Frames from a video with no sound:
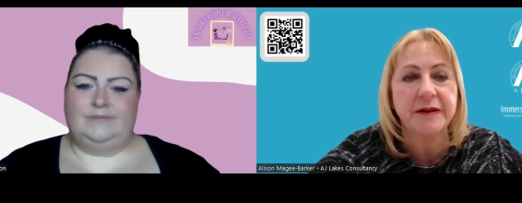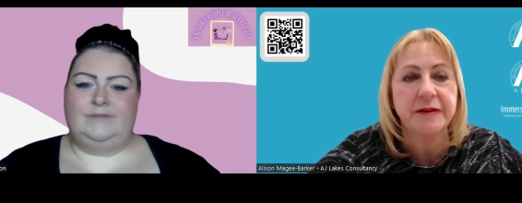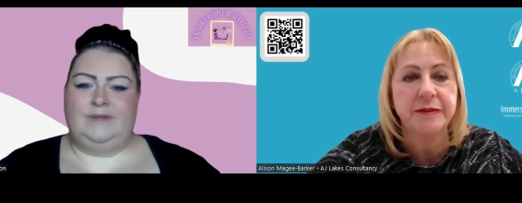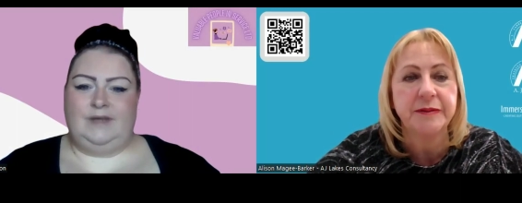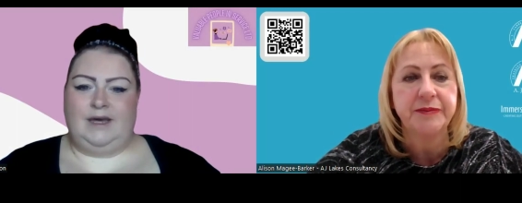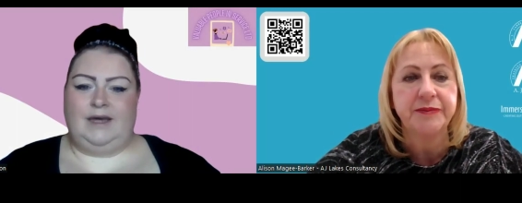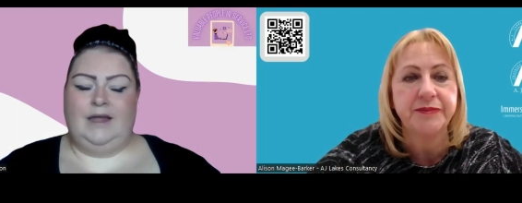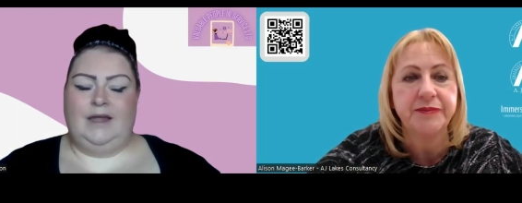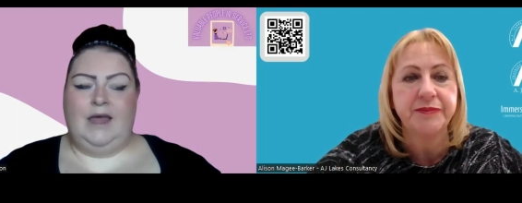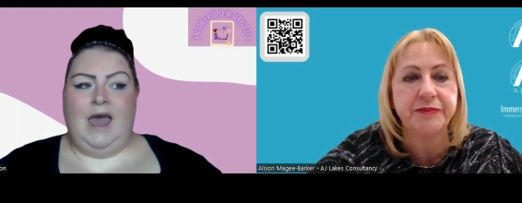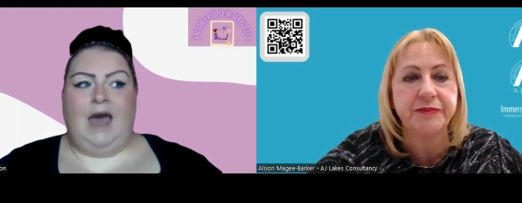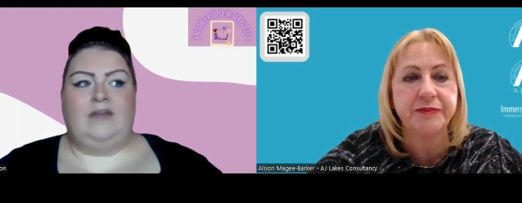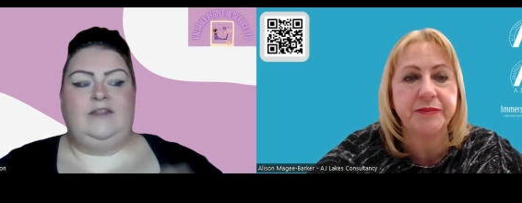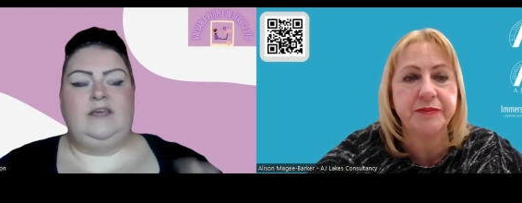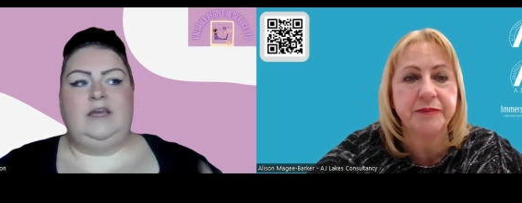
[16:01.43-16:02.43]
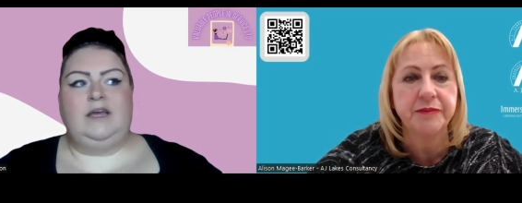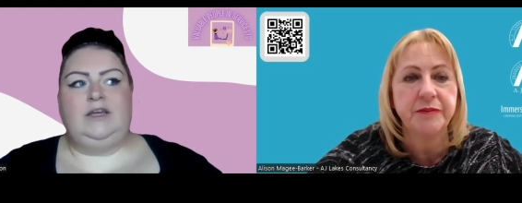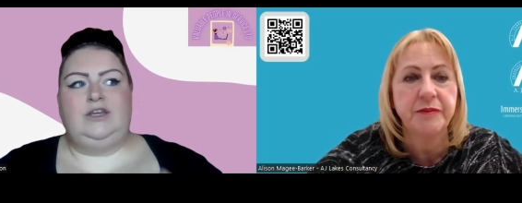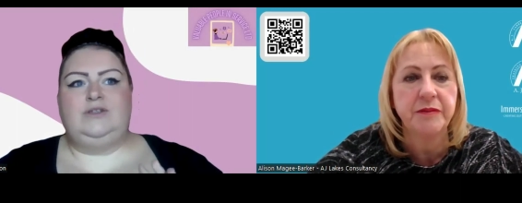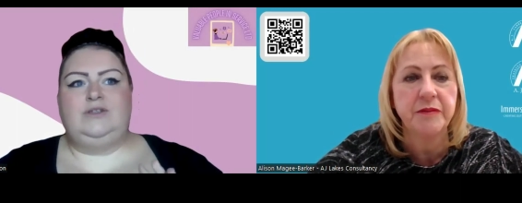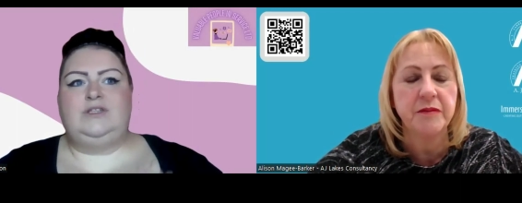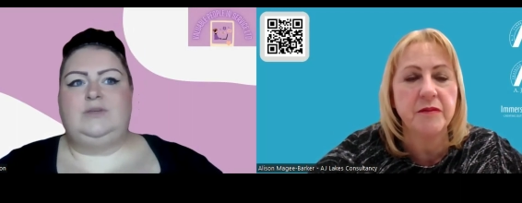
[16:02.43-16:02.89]
Speaker 1: yeah, I think I
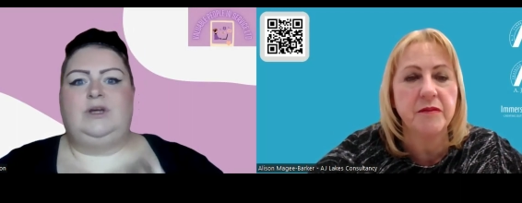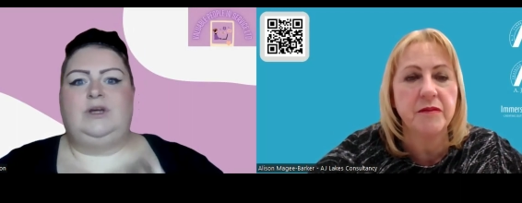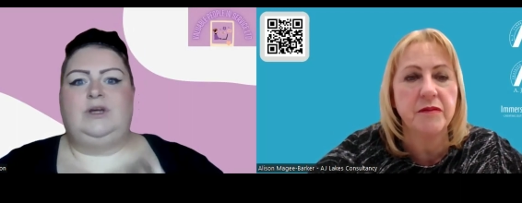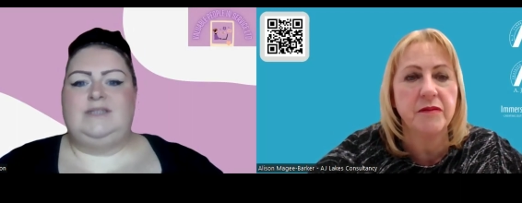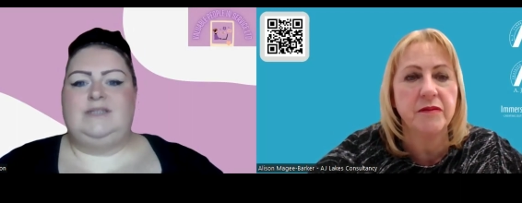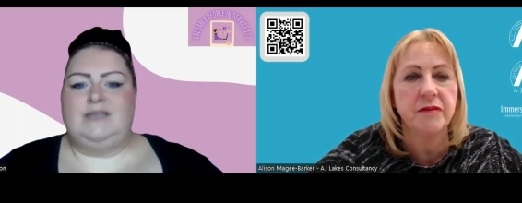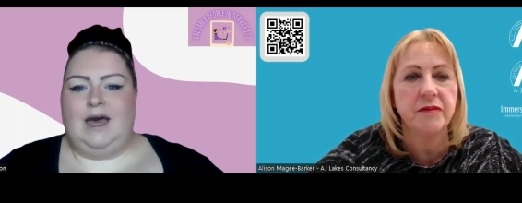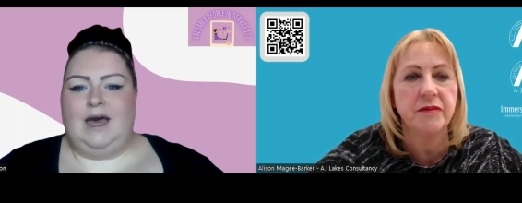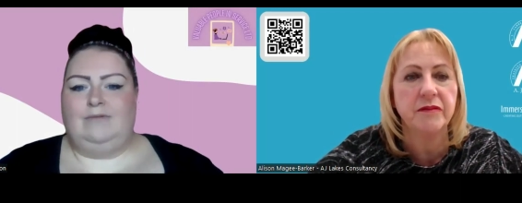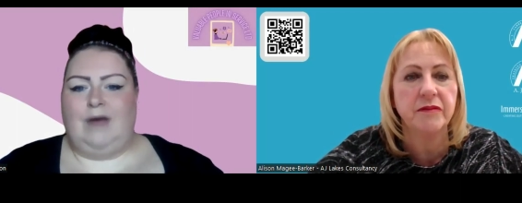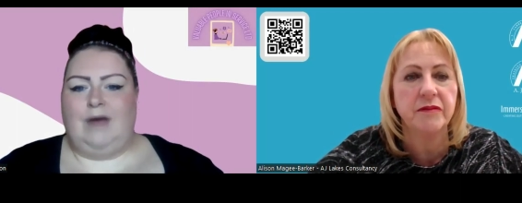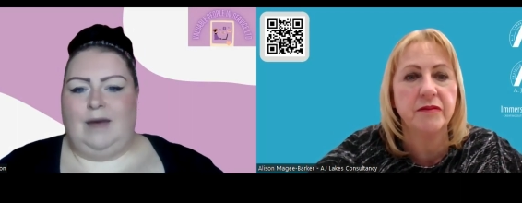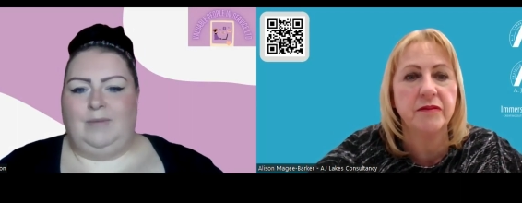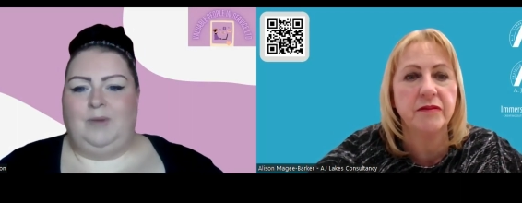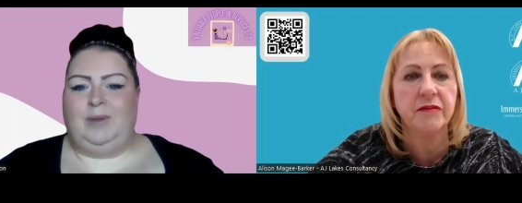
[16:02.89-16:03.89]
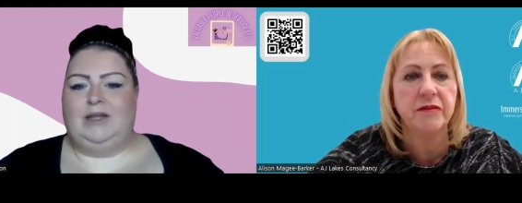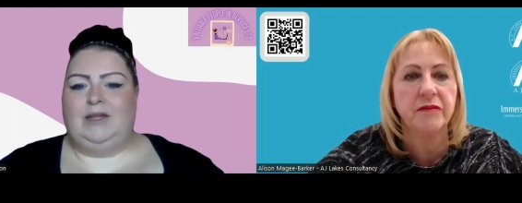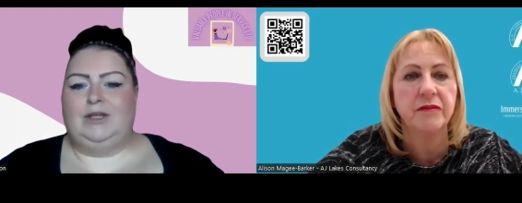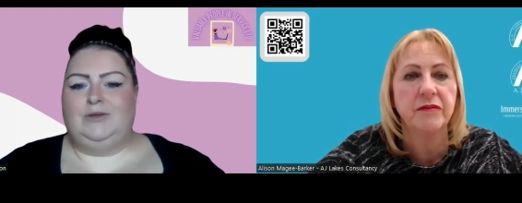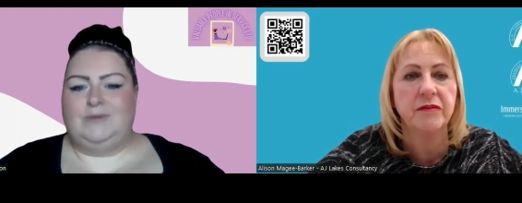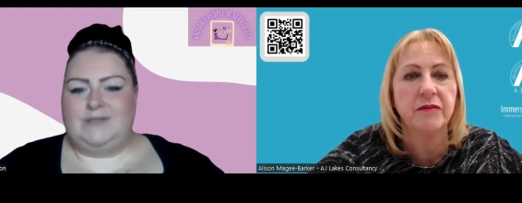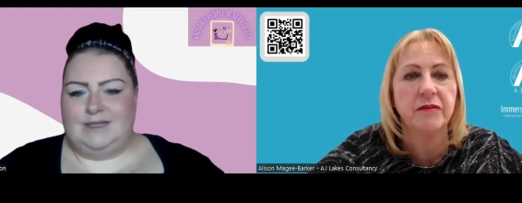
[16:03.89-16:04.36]
use the word CRM a bit
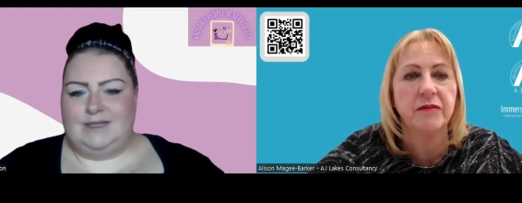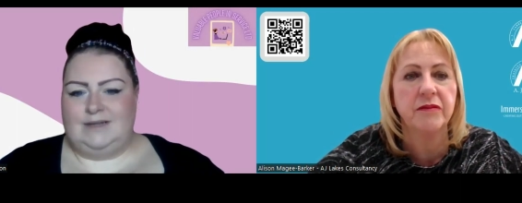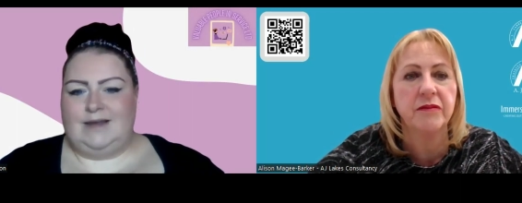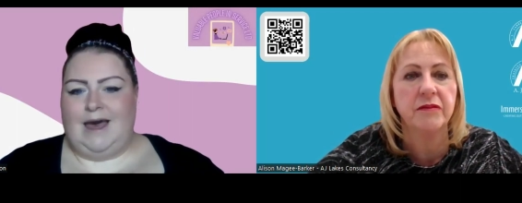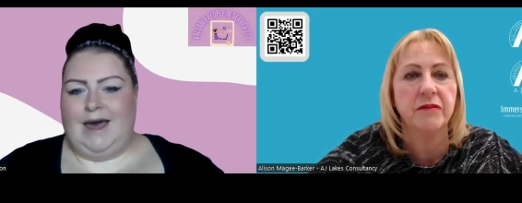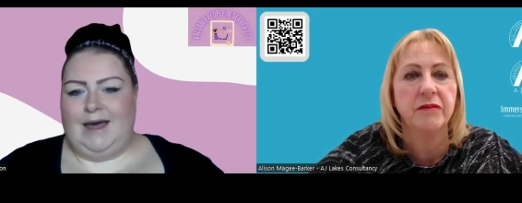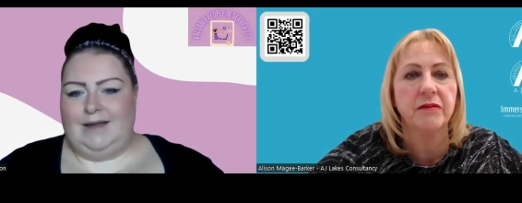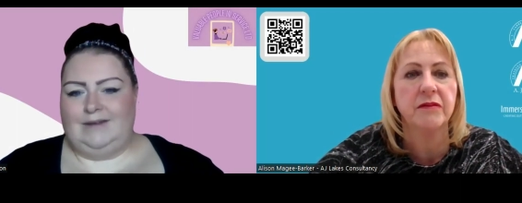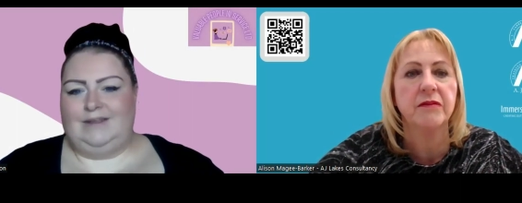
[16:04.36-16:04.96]
loosely there.